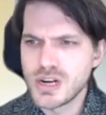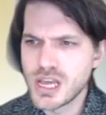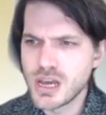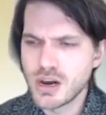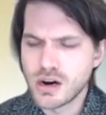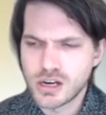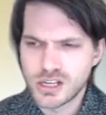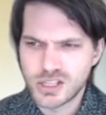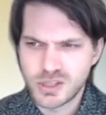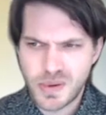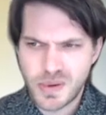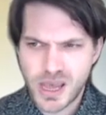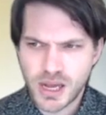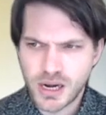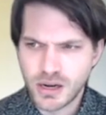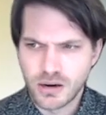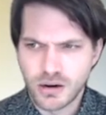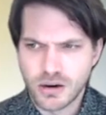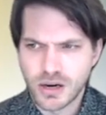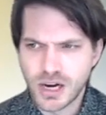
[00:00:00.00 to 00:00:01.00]
ER span
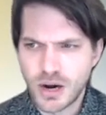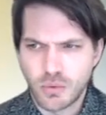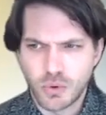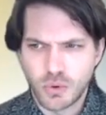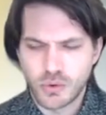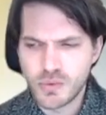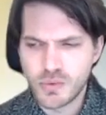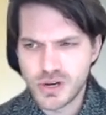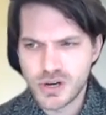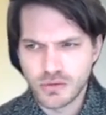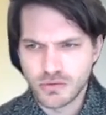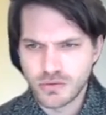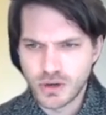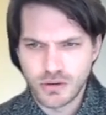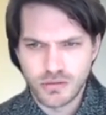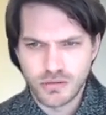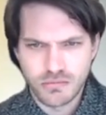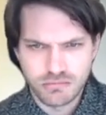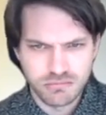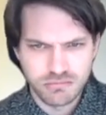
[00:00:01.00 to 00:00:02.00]
in our network. We don't
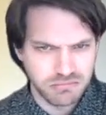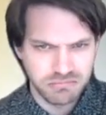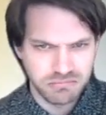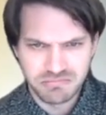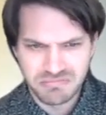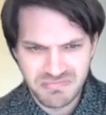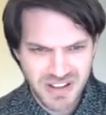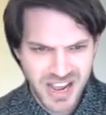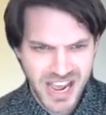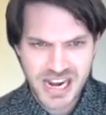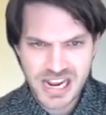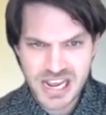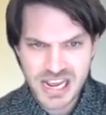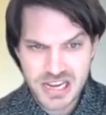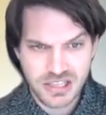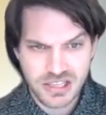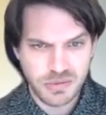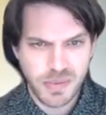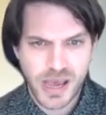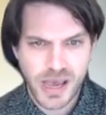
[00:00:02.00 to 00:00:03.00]
run any
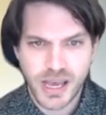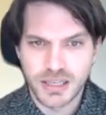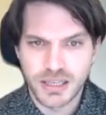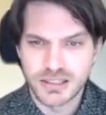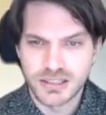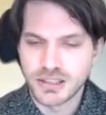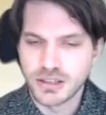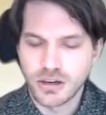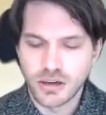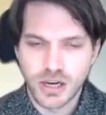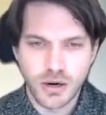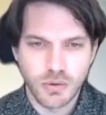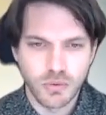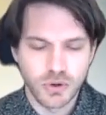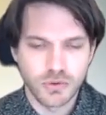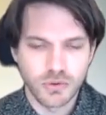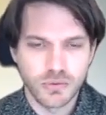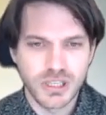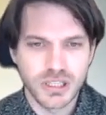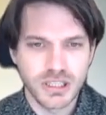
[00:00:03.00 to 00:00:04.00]
spans in our network,
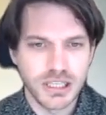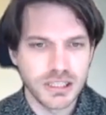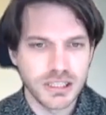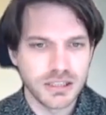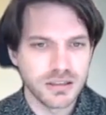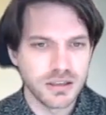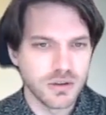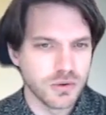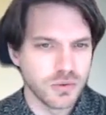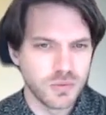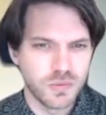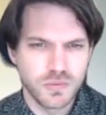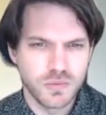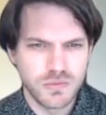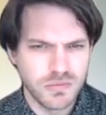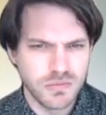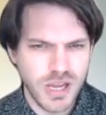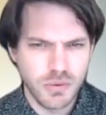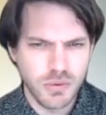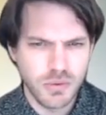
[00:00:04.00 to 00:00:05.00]
really. So
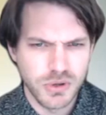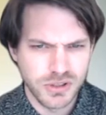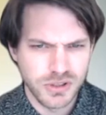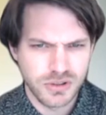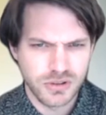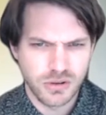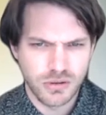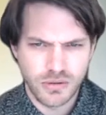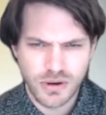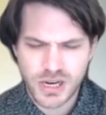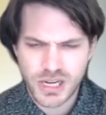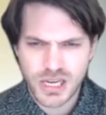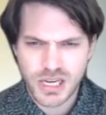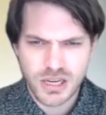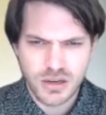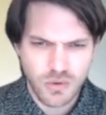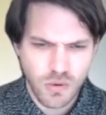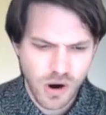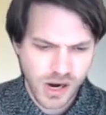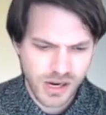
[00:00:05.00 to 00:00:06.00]
that was already
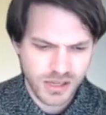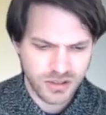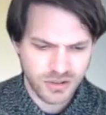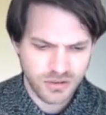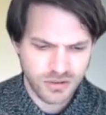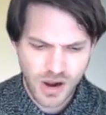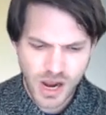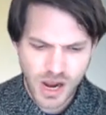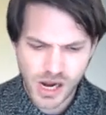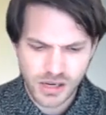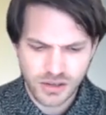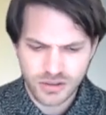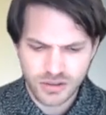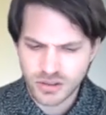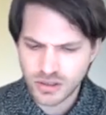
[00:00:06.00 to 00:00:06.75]
quite strange.